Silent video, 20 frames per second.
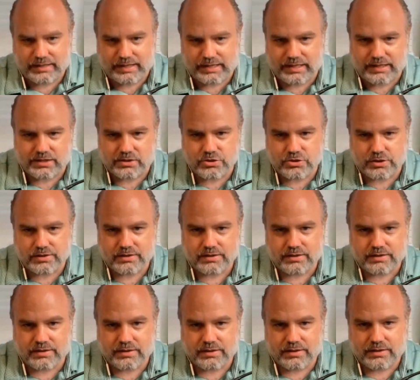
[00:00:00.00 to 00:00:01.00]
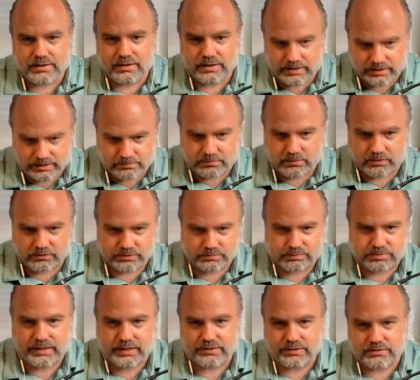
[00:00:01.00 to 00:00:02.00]
age and then
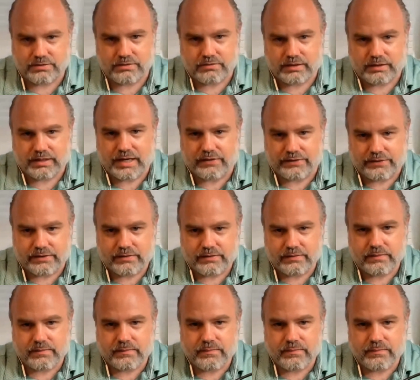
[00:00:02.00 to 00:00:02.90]
multiply the two together.